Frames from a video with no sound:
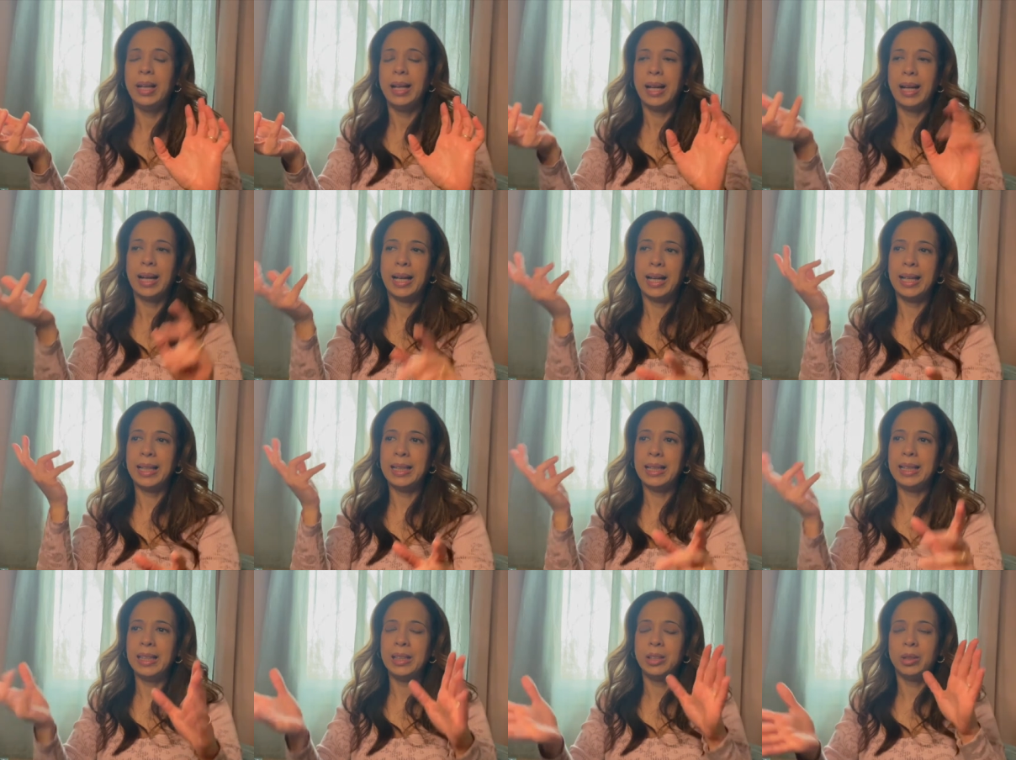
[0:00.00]
I
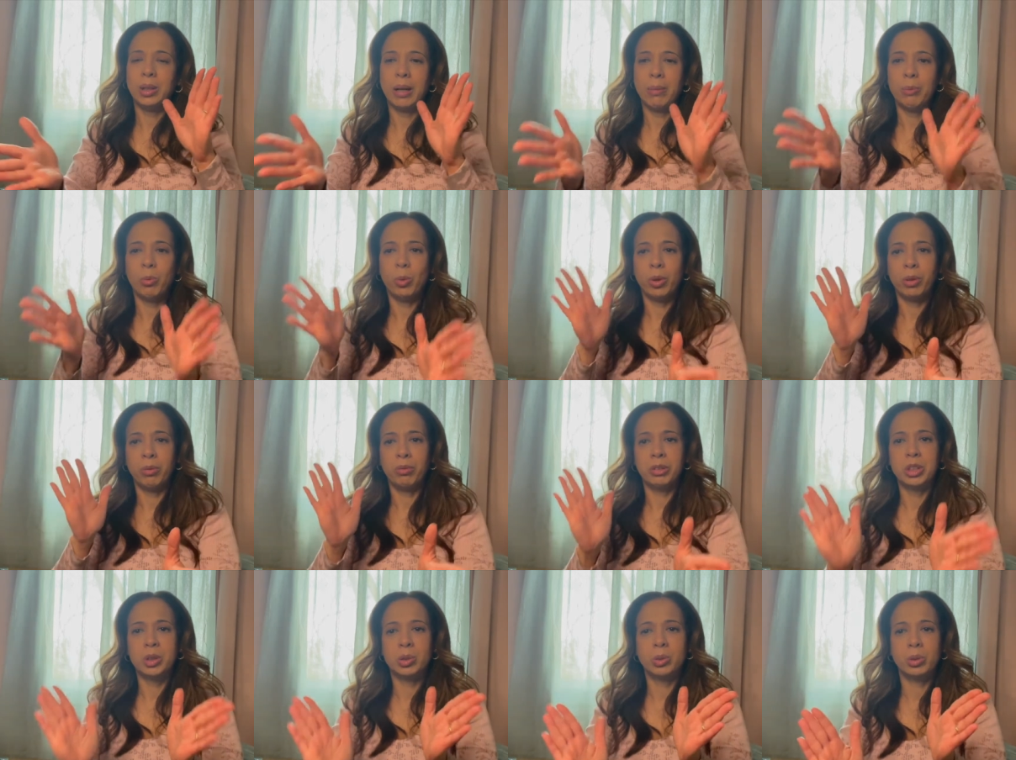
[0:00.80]
need to have more of a
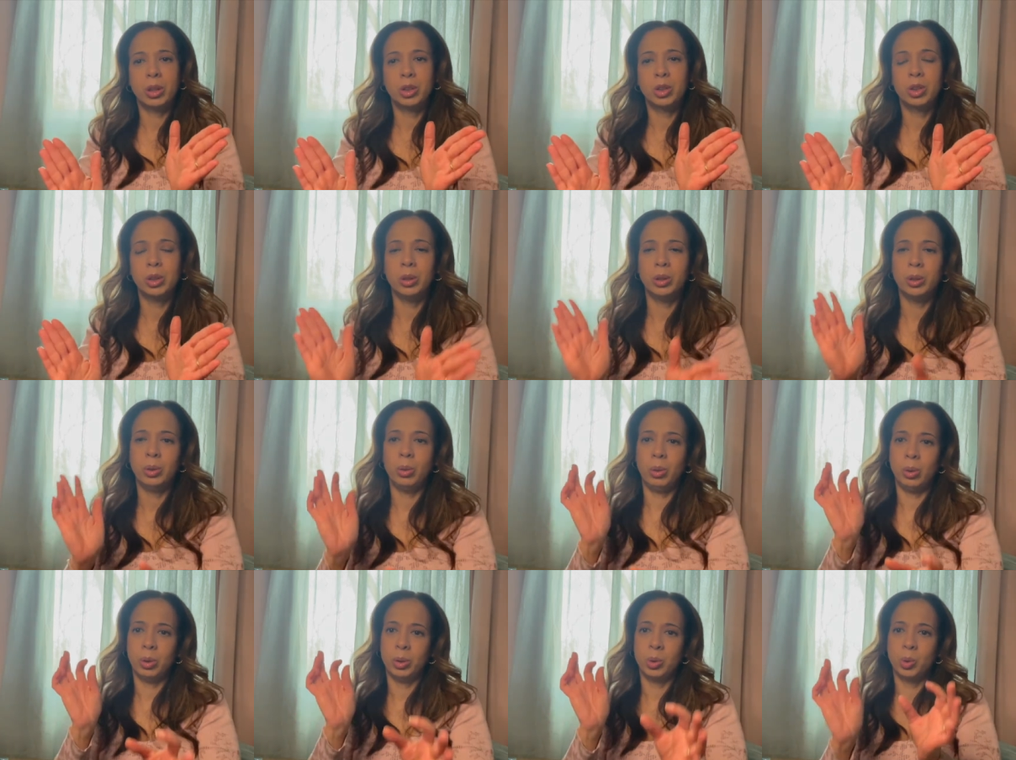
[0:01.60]
structure
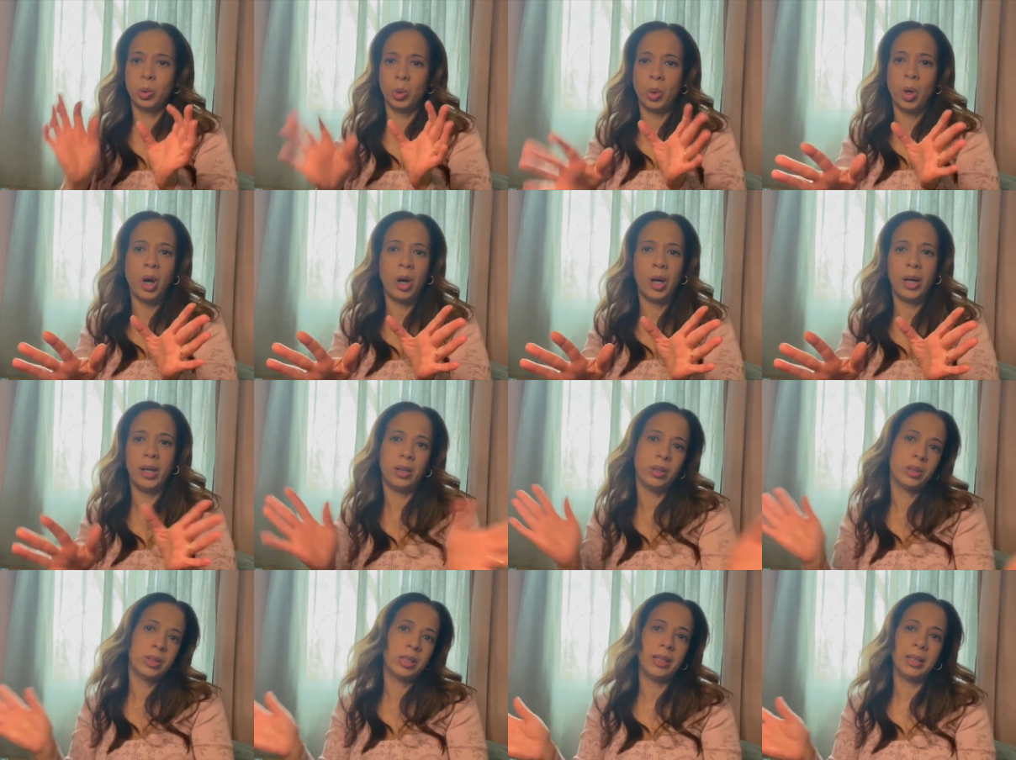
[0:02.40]
or draw it
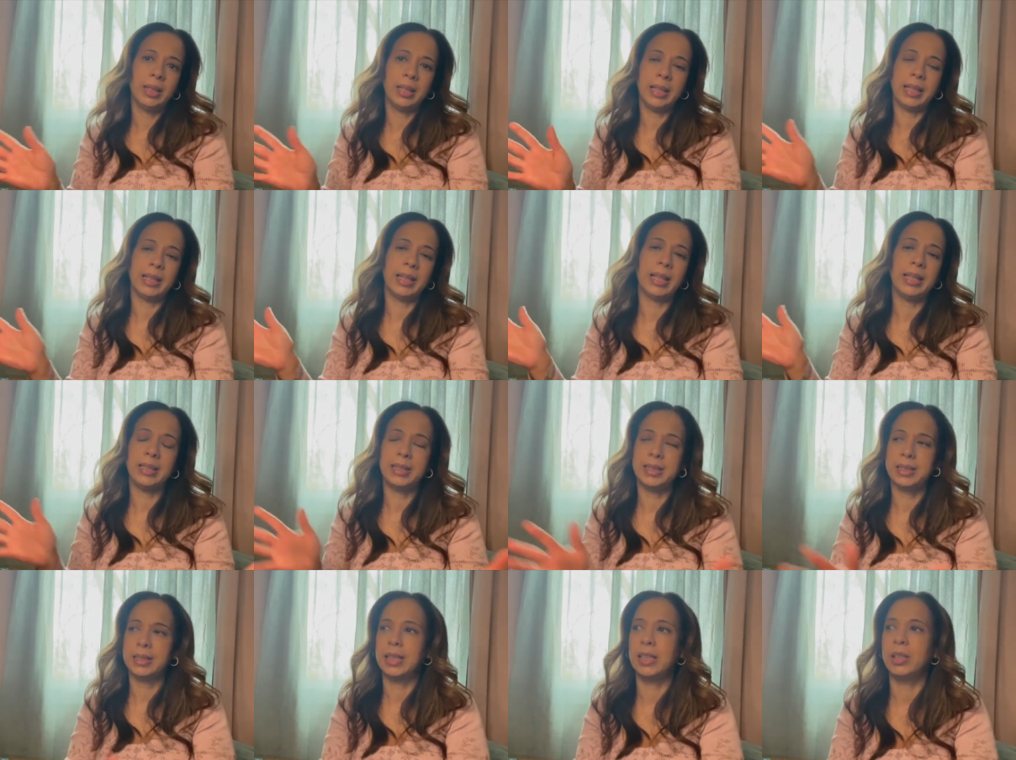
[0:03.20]
or something like that. I
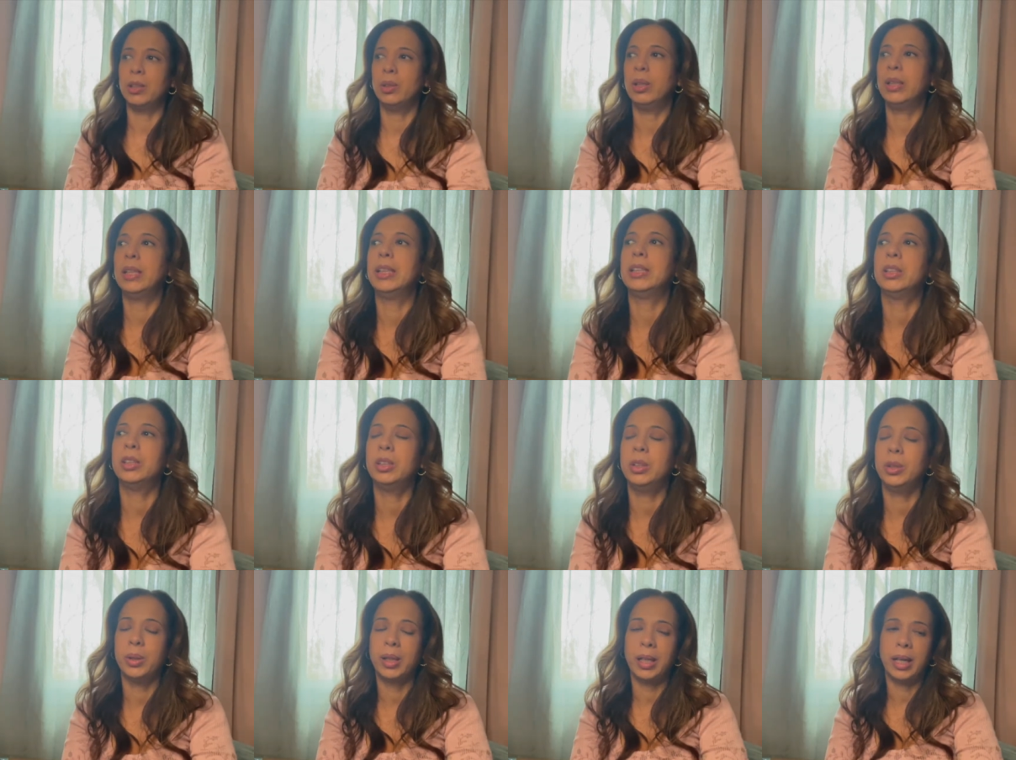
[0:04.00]
just, I don't know, I need to
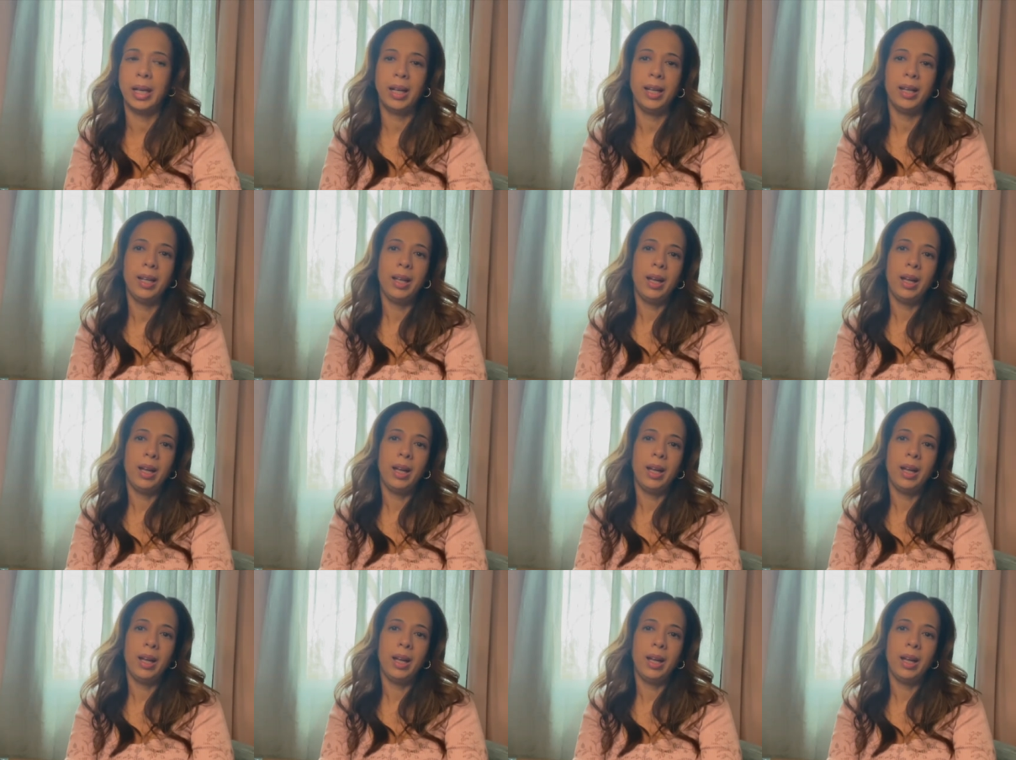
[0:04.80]
do that.